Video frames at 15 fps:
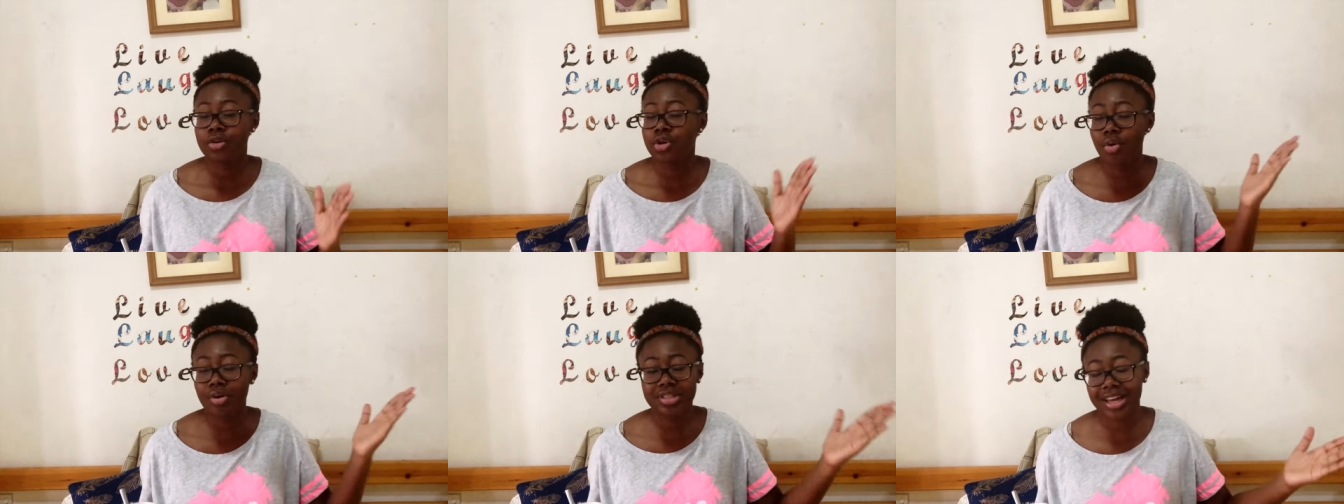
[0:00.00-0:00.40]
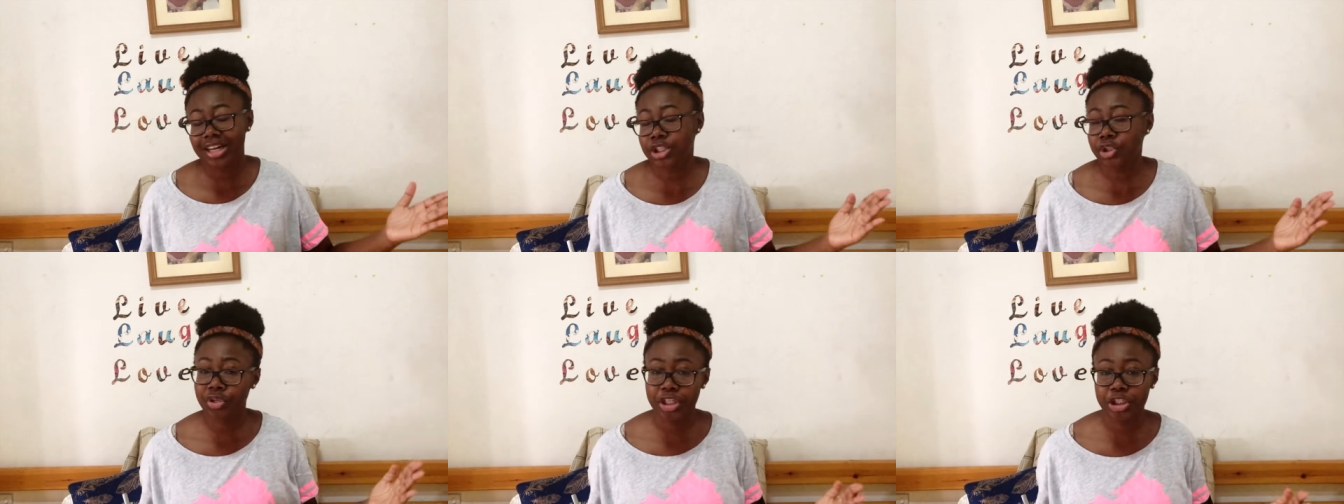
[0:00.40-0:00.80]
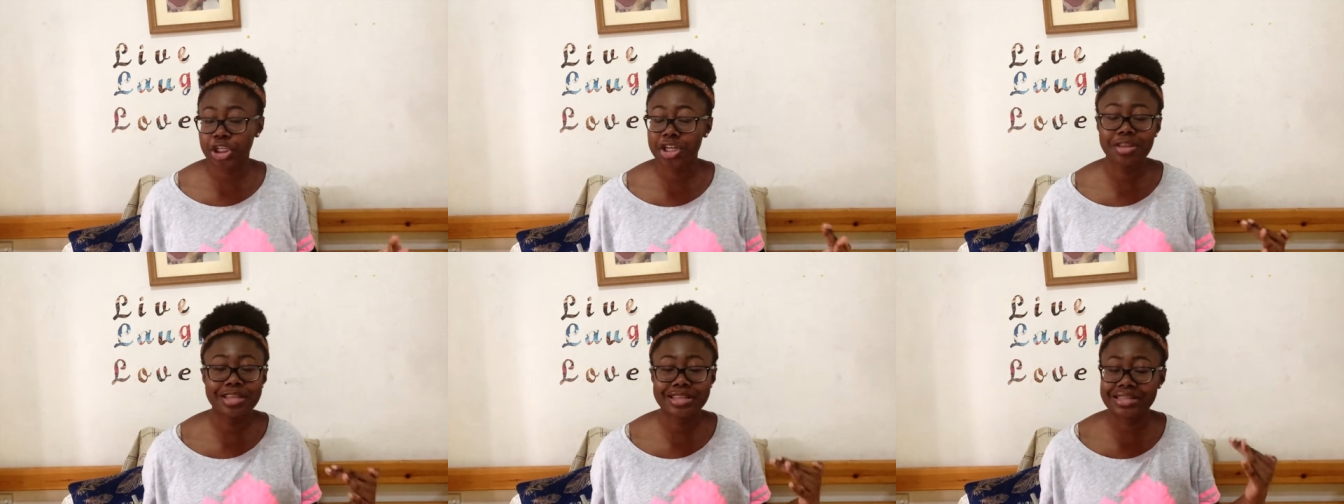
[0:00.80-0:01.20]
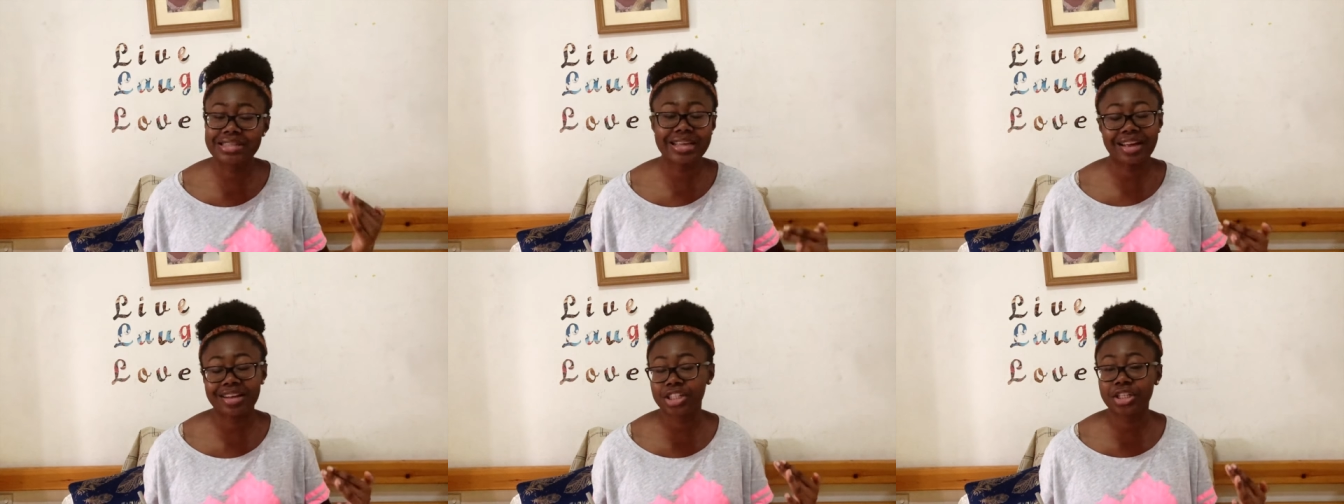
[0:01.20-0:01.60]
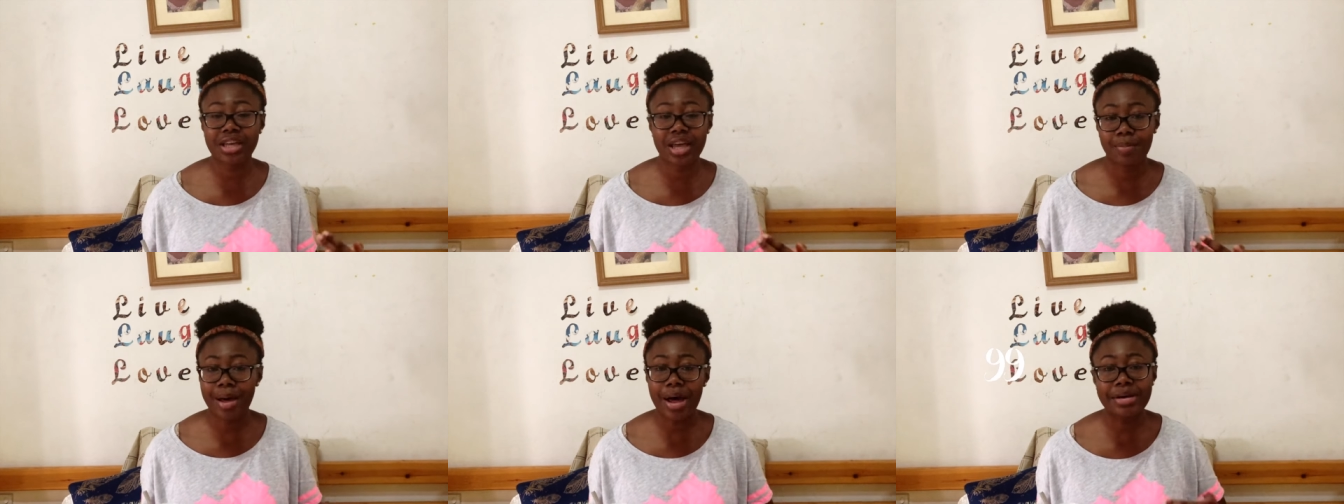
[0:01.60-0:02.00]
No exaggeration, this is actually
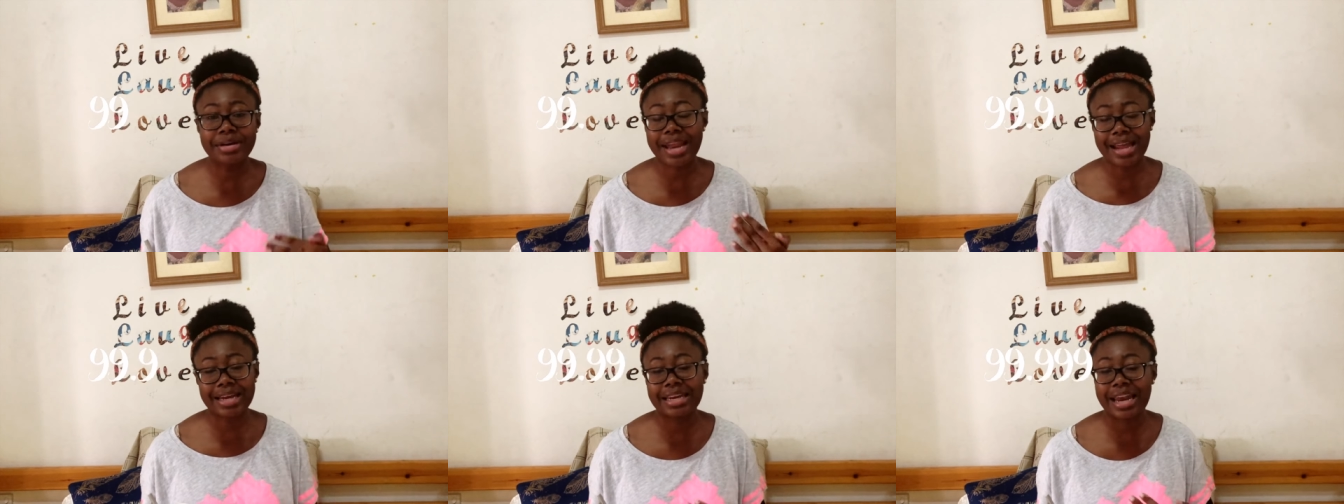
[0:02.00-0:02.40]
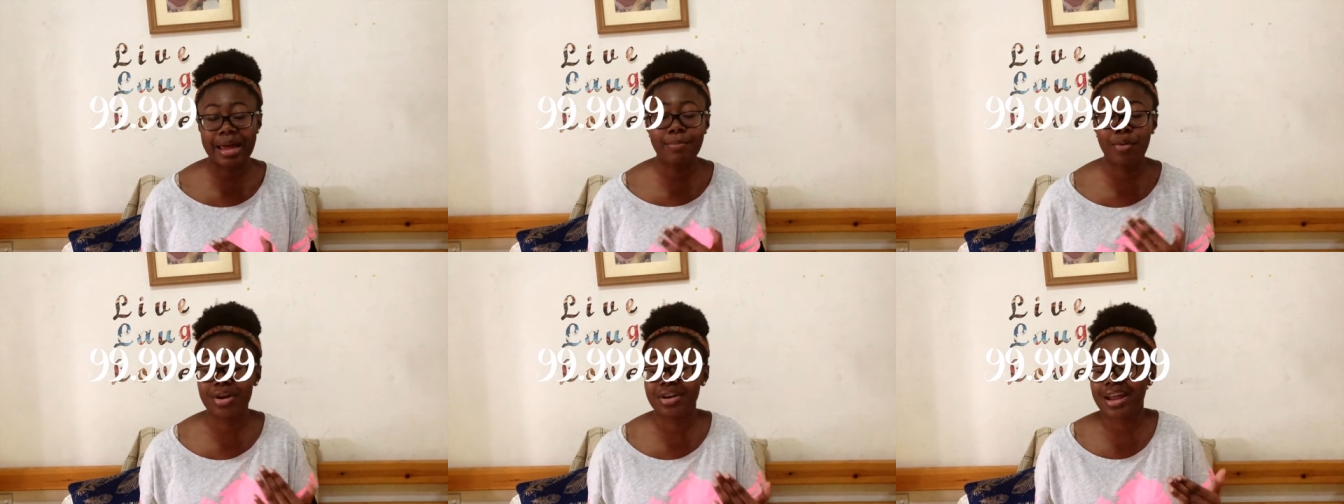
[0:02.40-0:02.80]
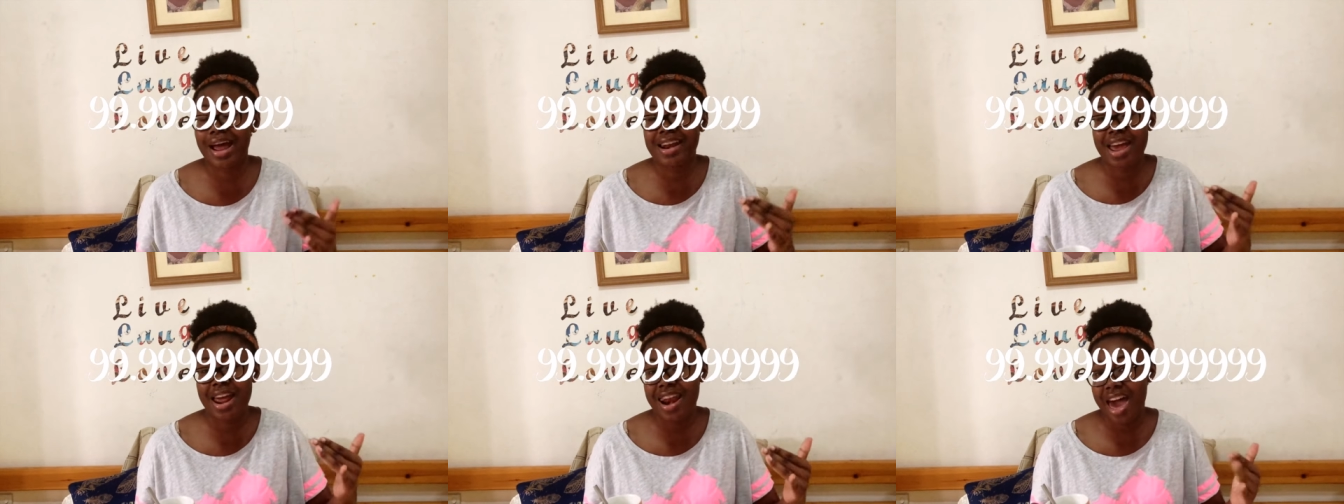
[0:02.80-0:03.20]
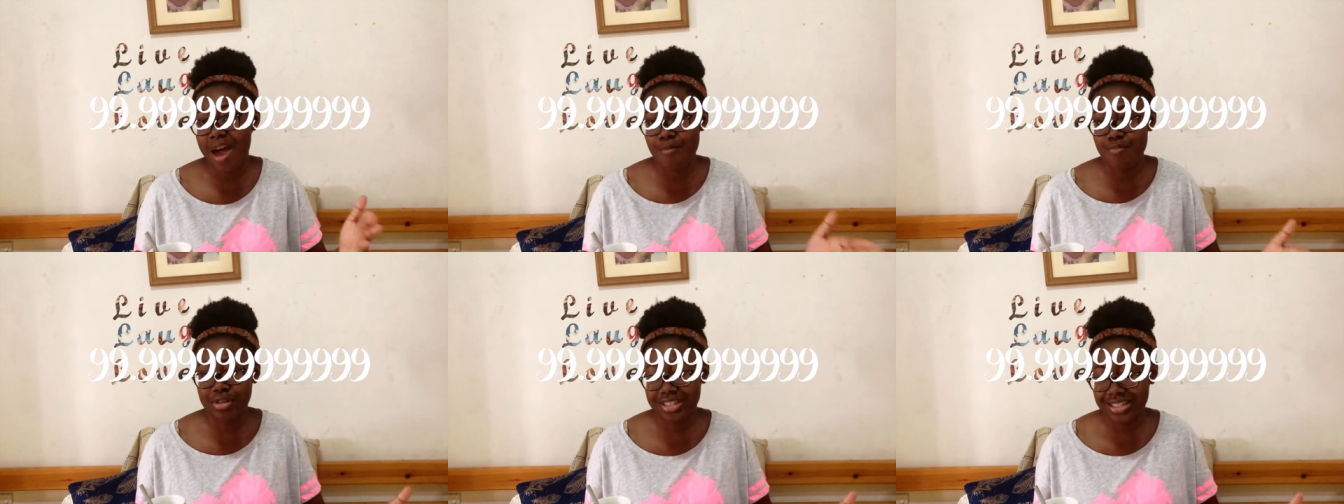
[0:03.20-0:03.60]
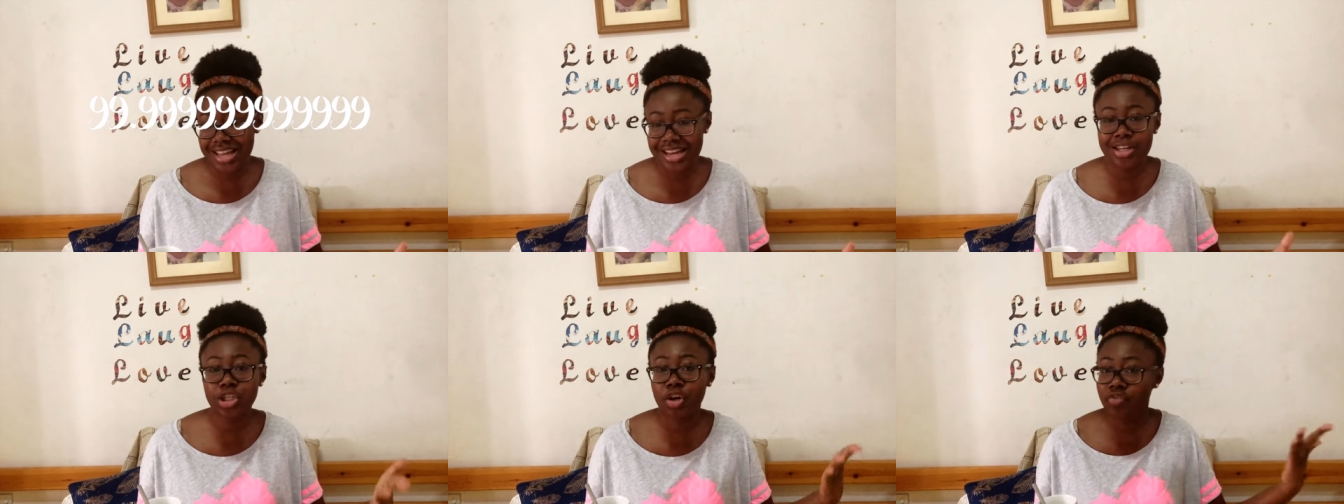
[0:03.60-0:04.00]
about
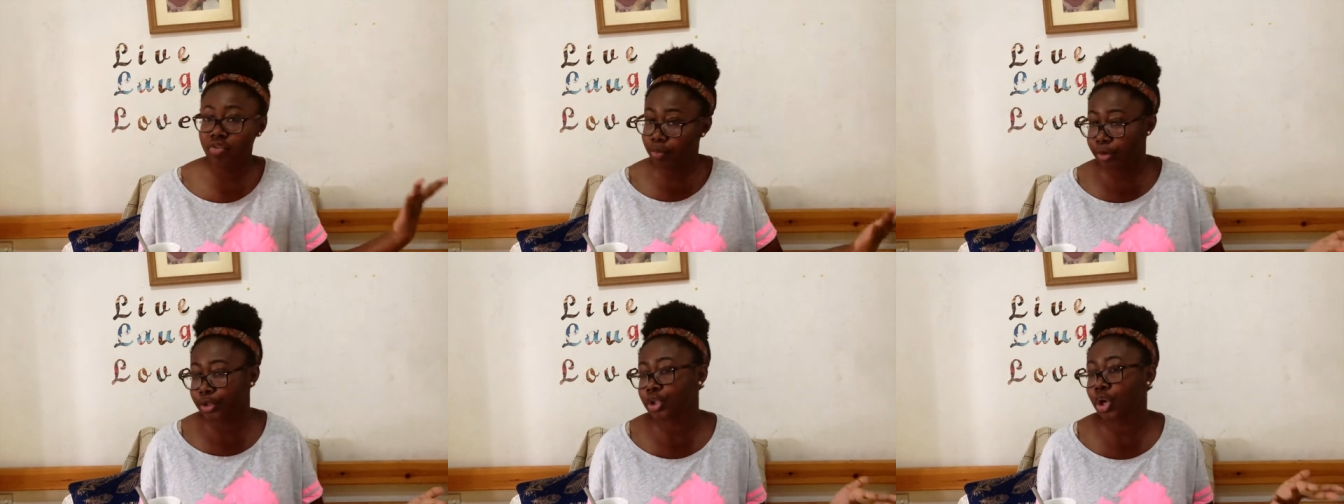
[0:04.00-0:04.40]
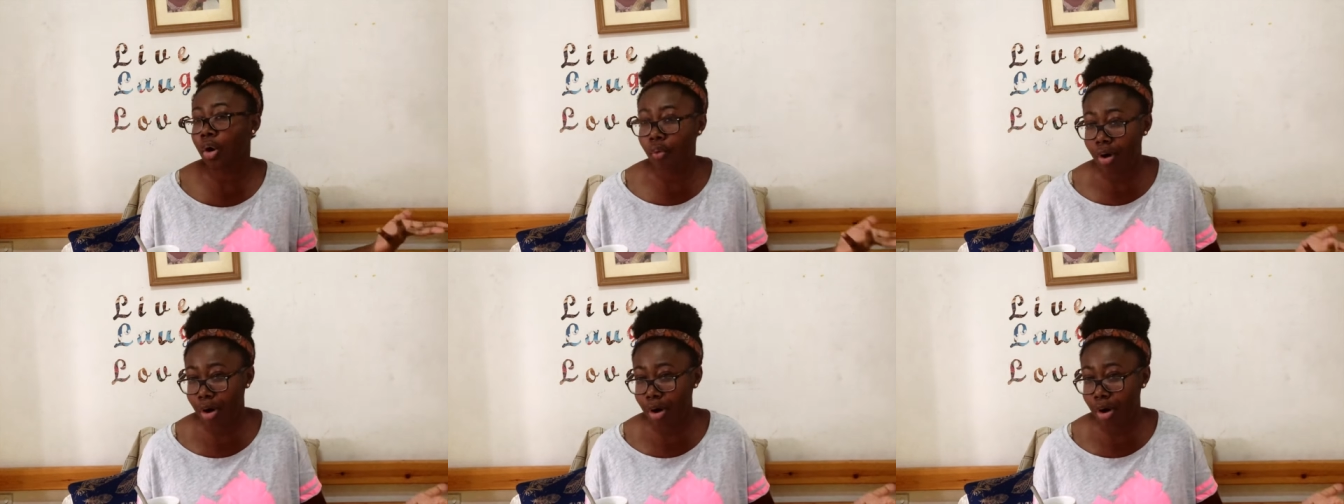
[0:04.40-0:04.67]
99.999% of the books on